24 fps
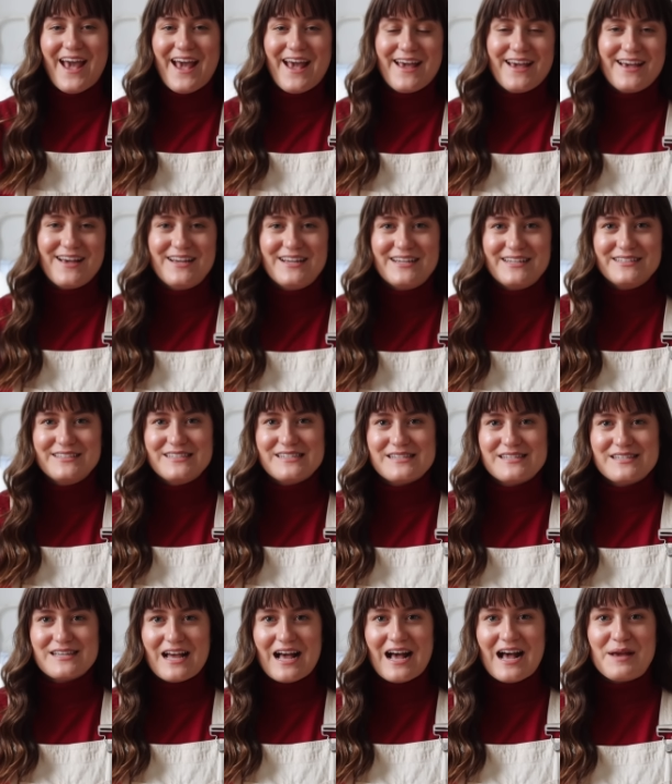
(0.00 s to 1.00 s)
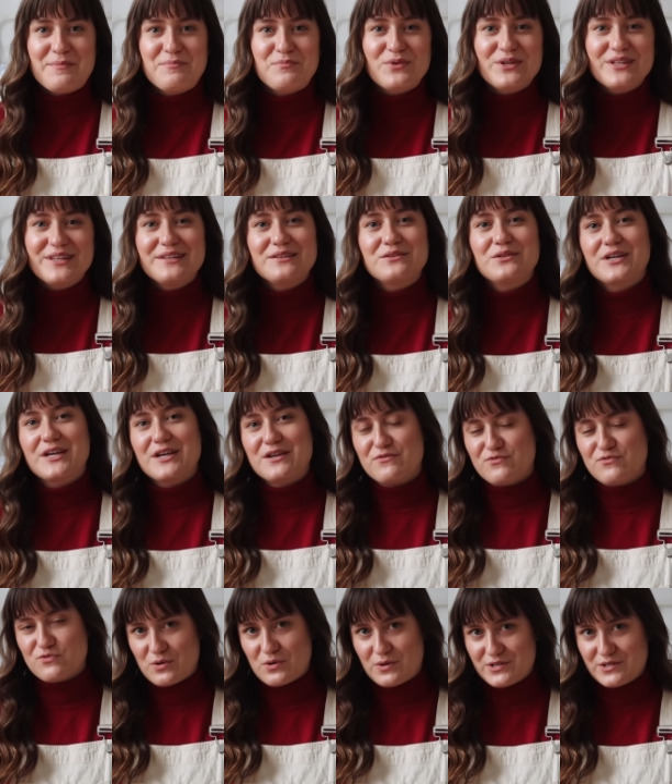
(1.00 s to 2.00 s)
and I'm really looking
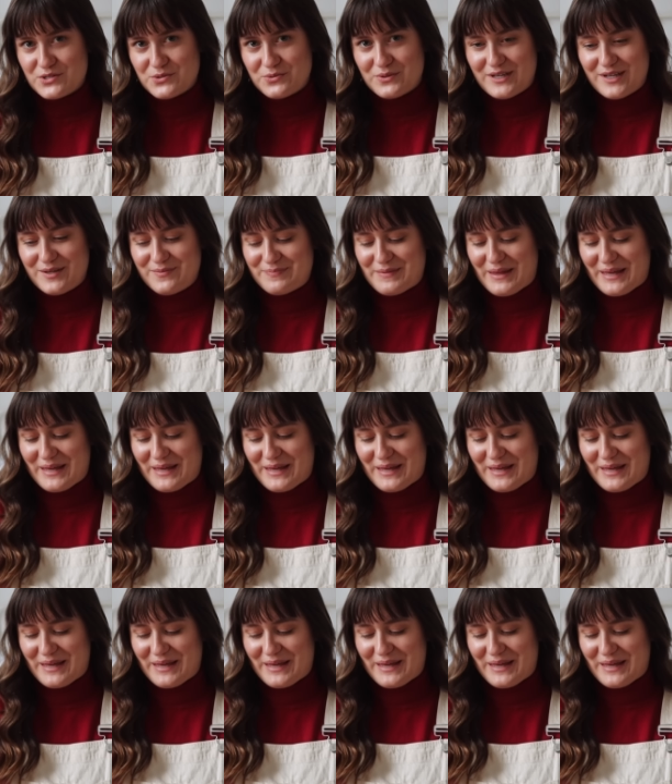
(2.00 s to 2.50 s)
forward to it.